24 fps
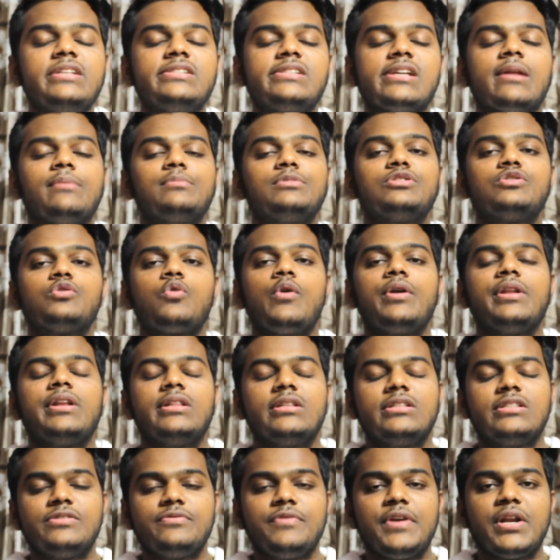being said, I'm just going
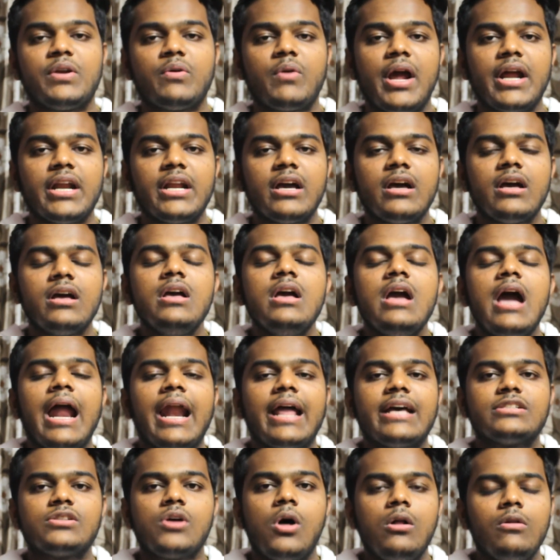to end this video right here.
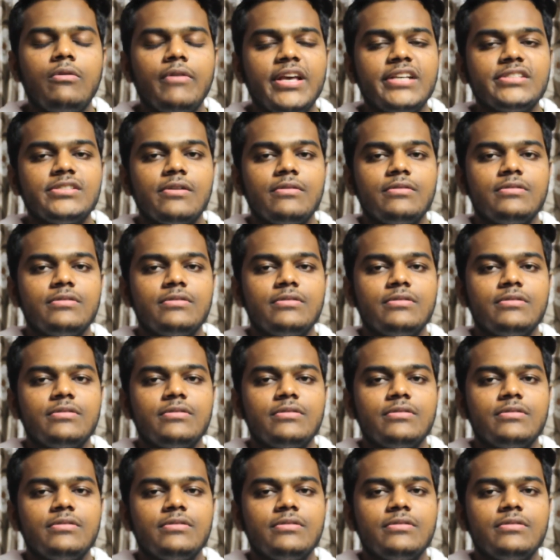As always,